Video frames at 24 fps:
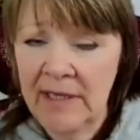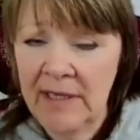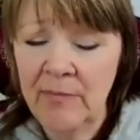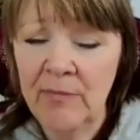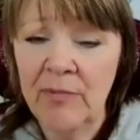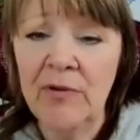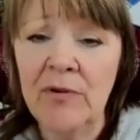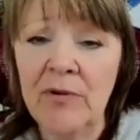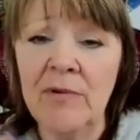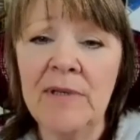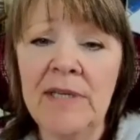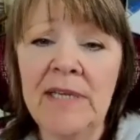lean
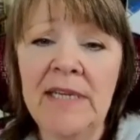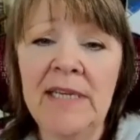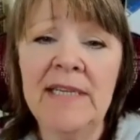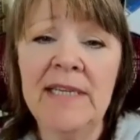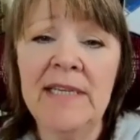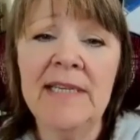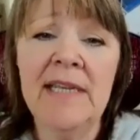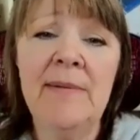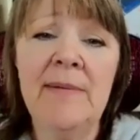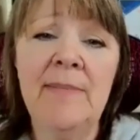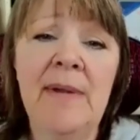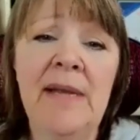protein,
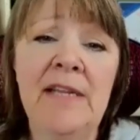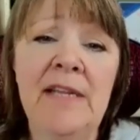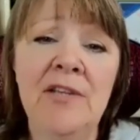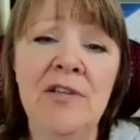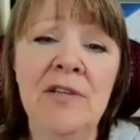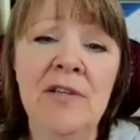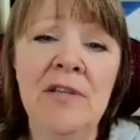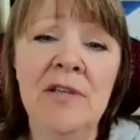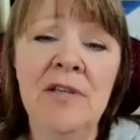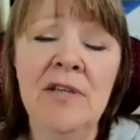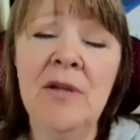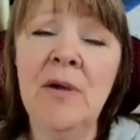as I
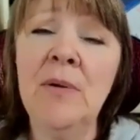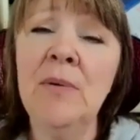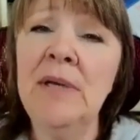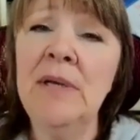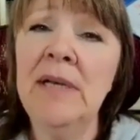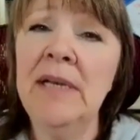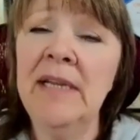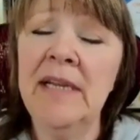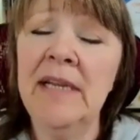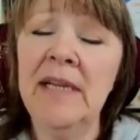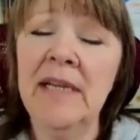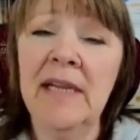mentioned,
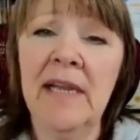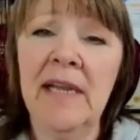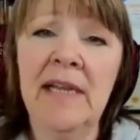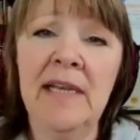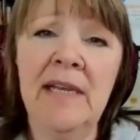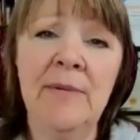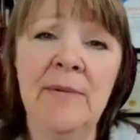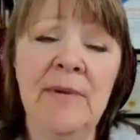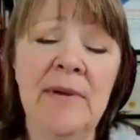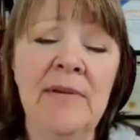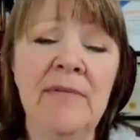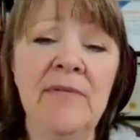totaling
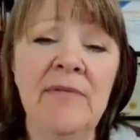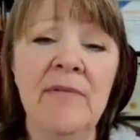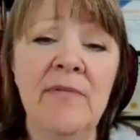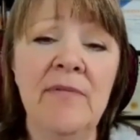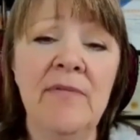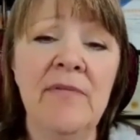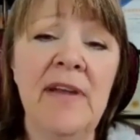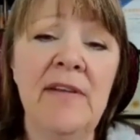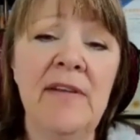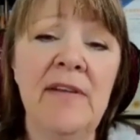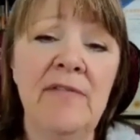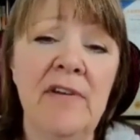anywhere from
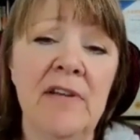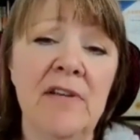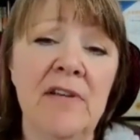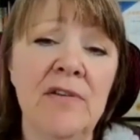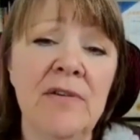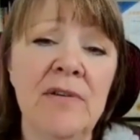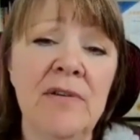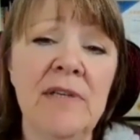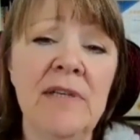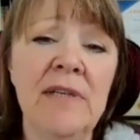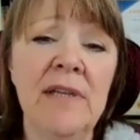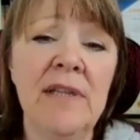
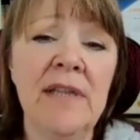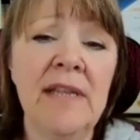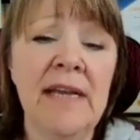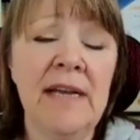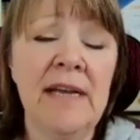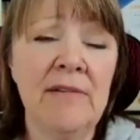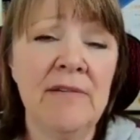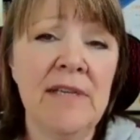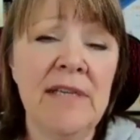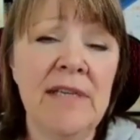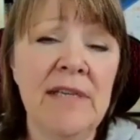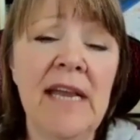500 to
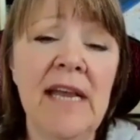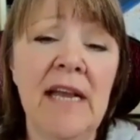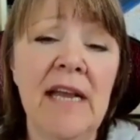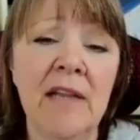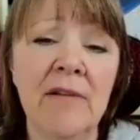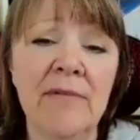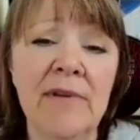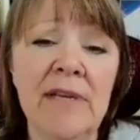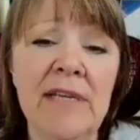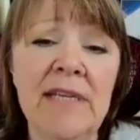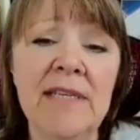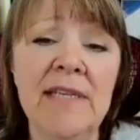1,000
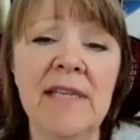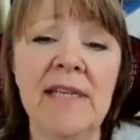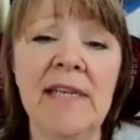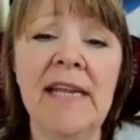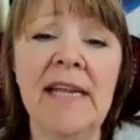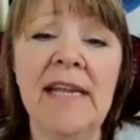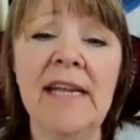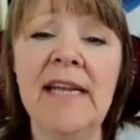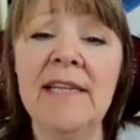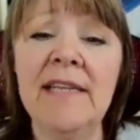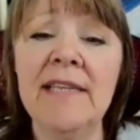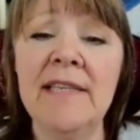calories. And
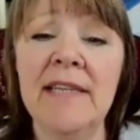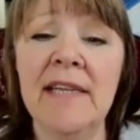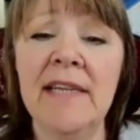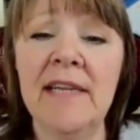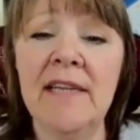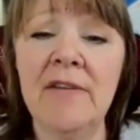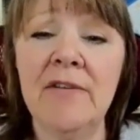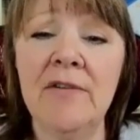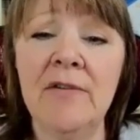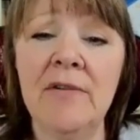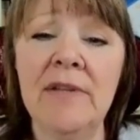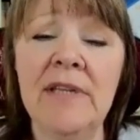like I
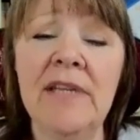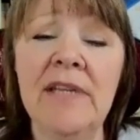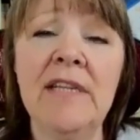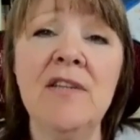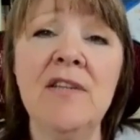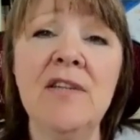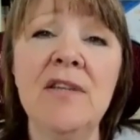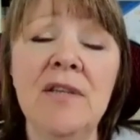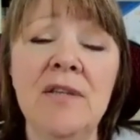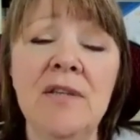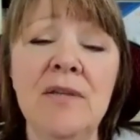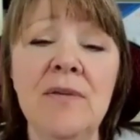said, you'll need
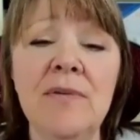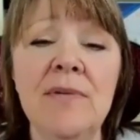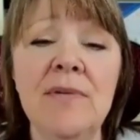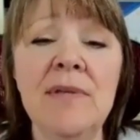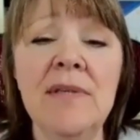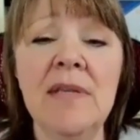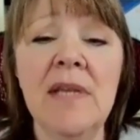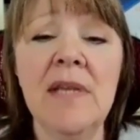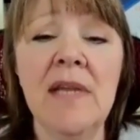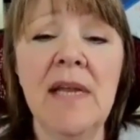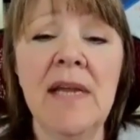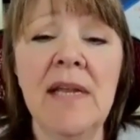to
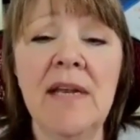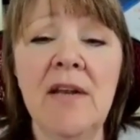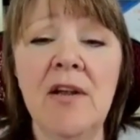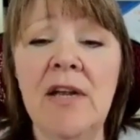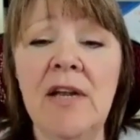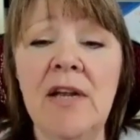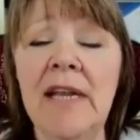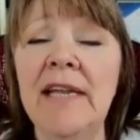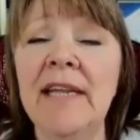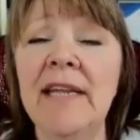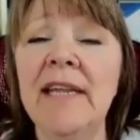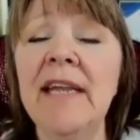use an
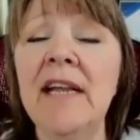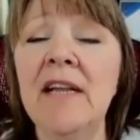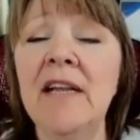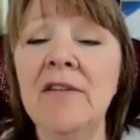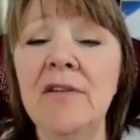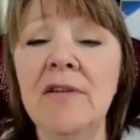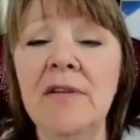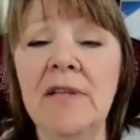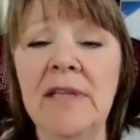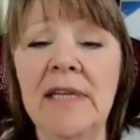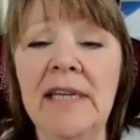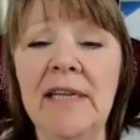online
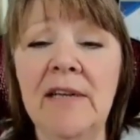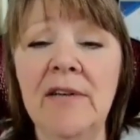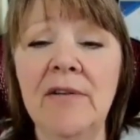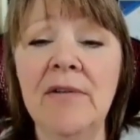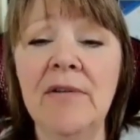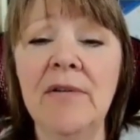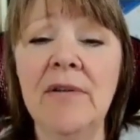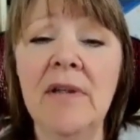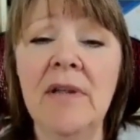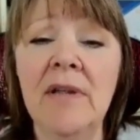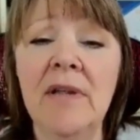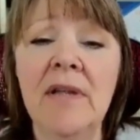
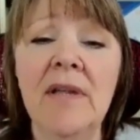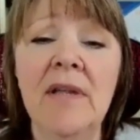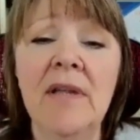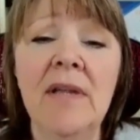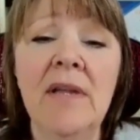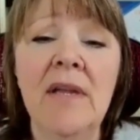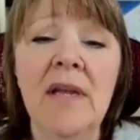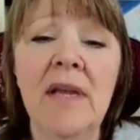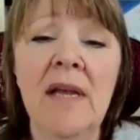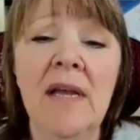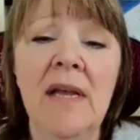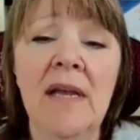calculator,
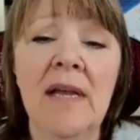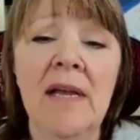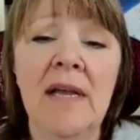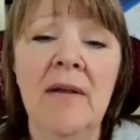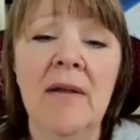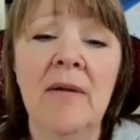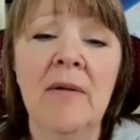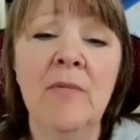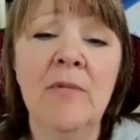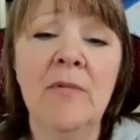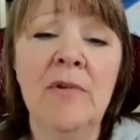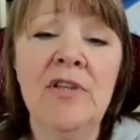
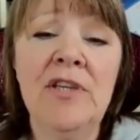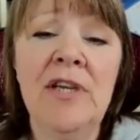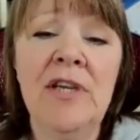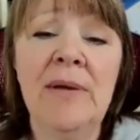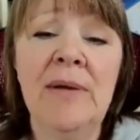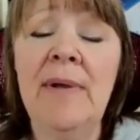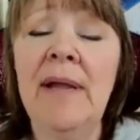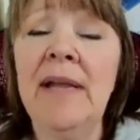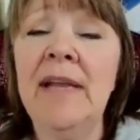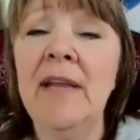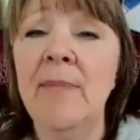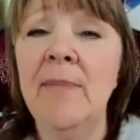which I
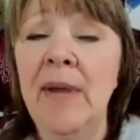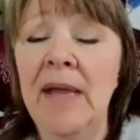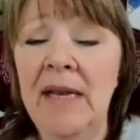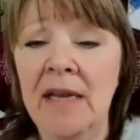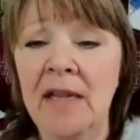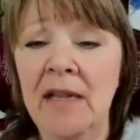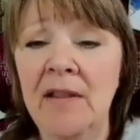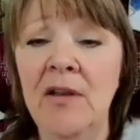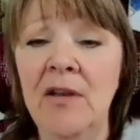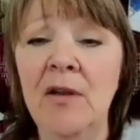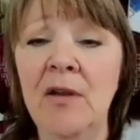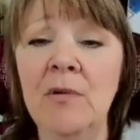recommend
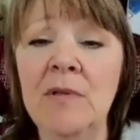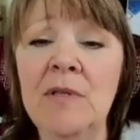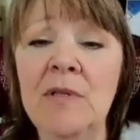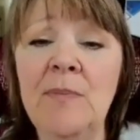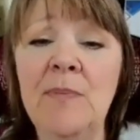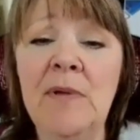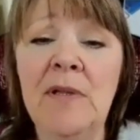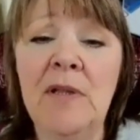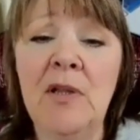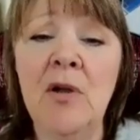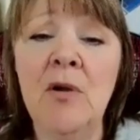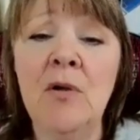in the notes
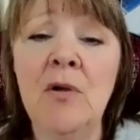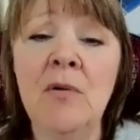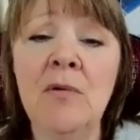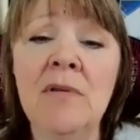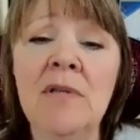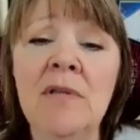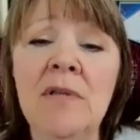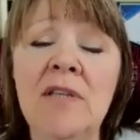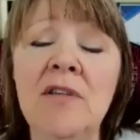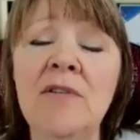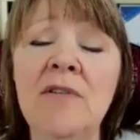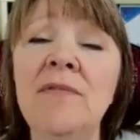below
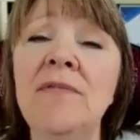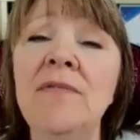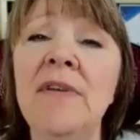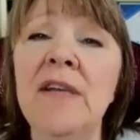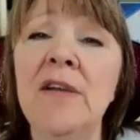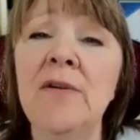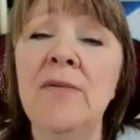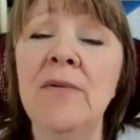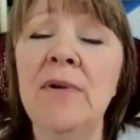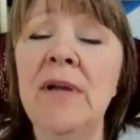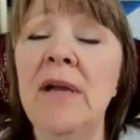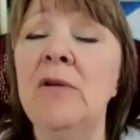to
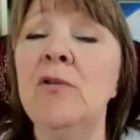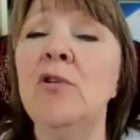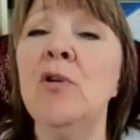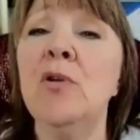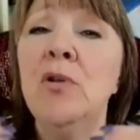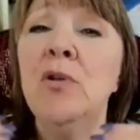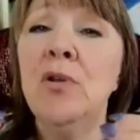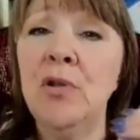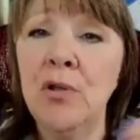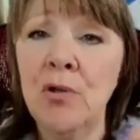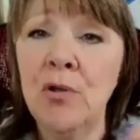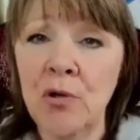figure out
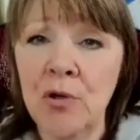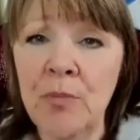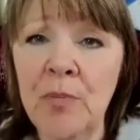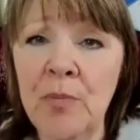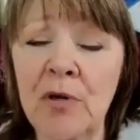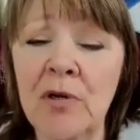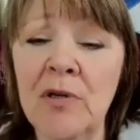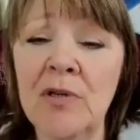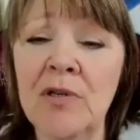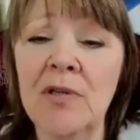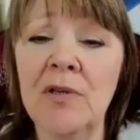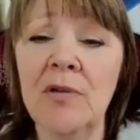your
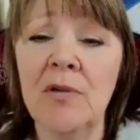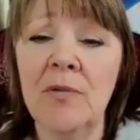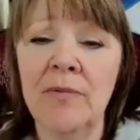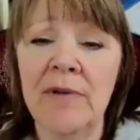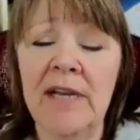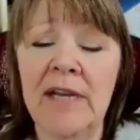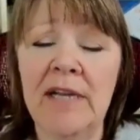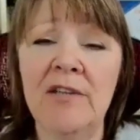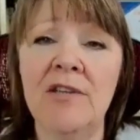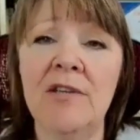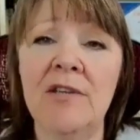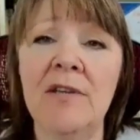personal
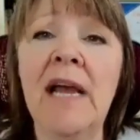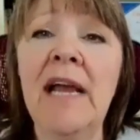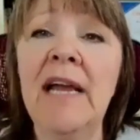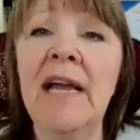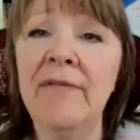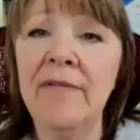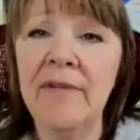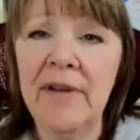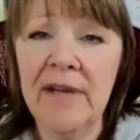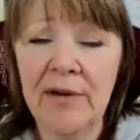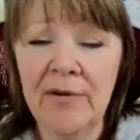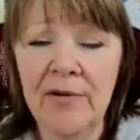range.
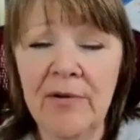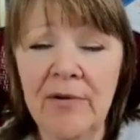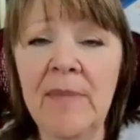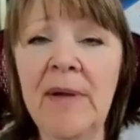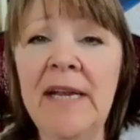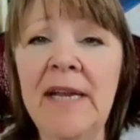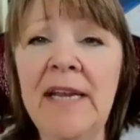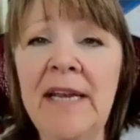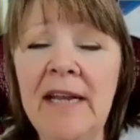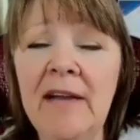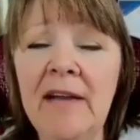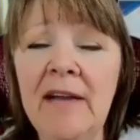I figured
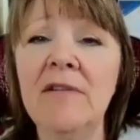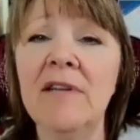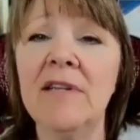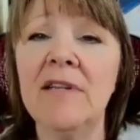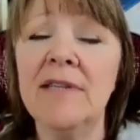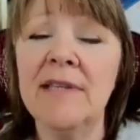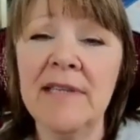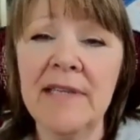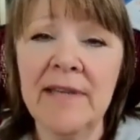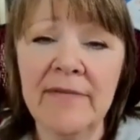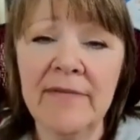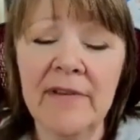mine out
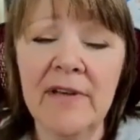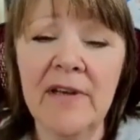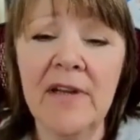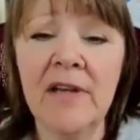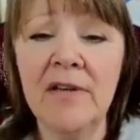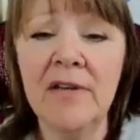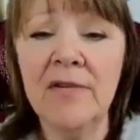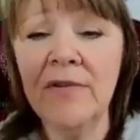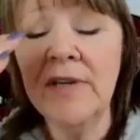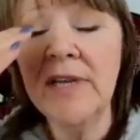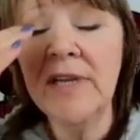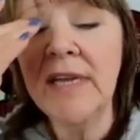at
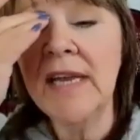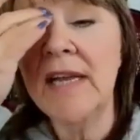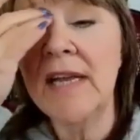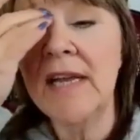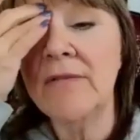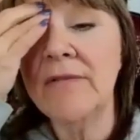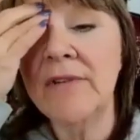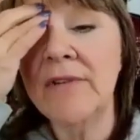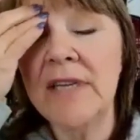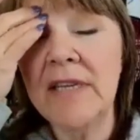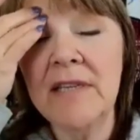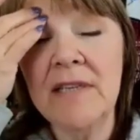700
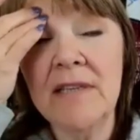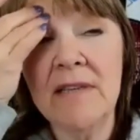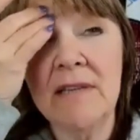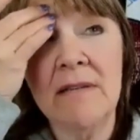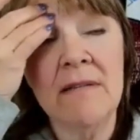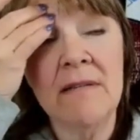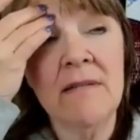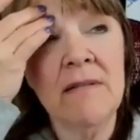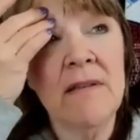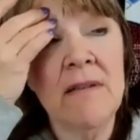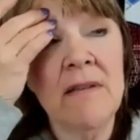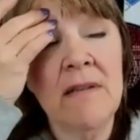calories
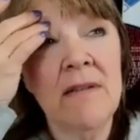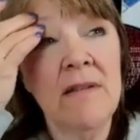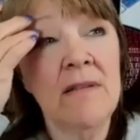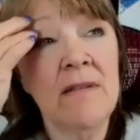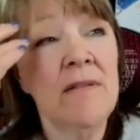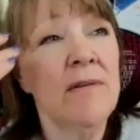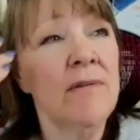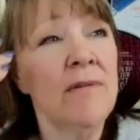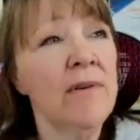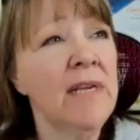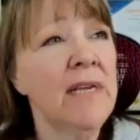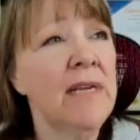and
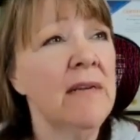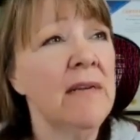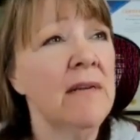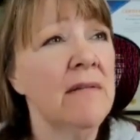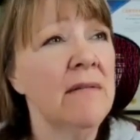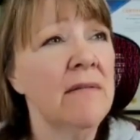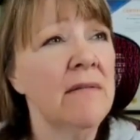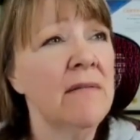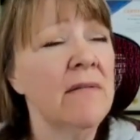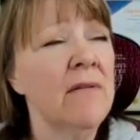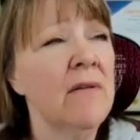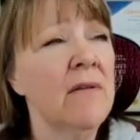
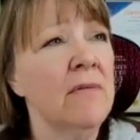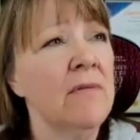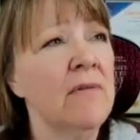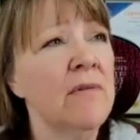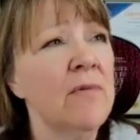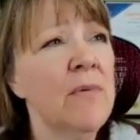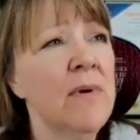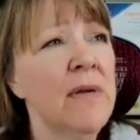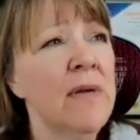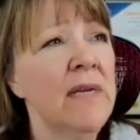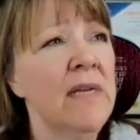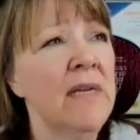
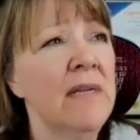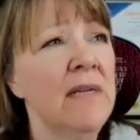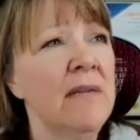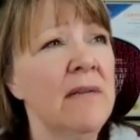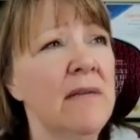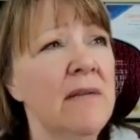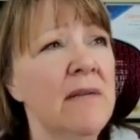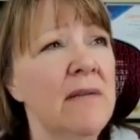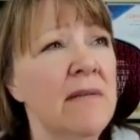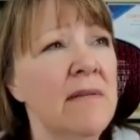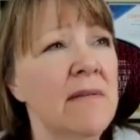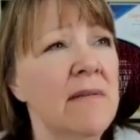
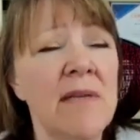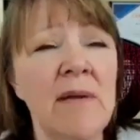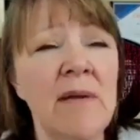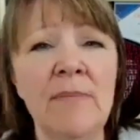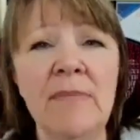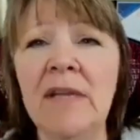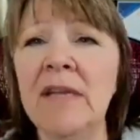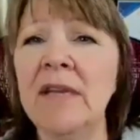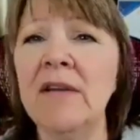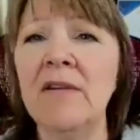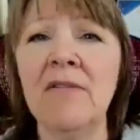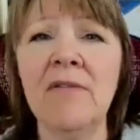20
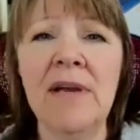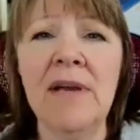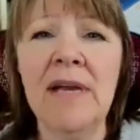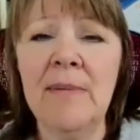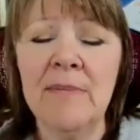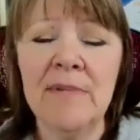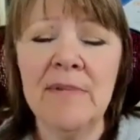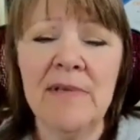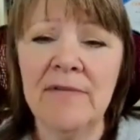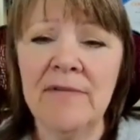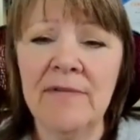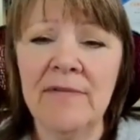something
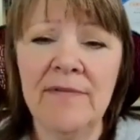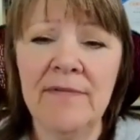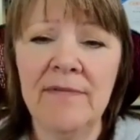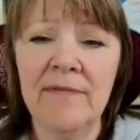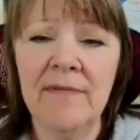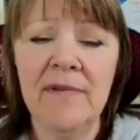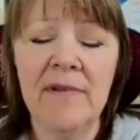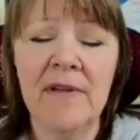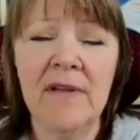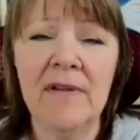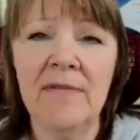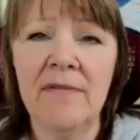grams
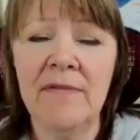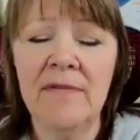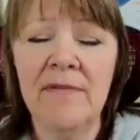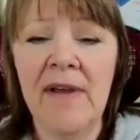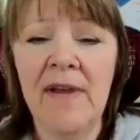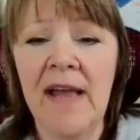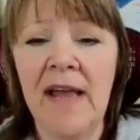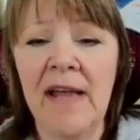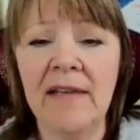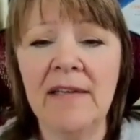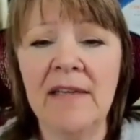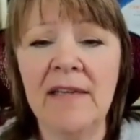of
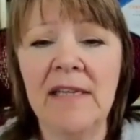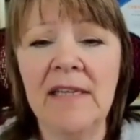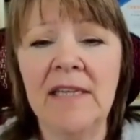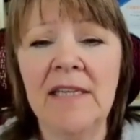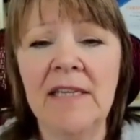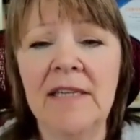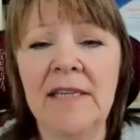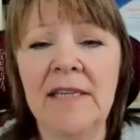fat.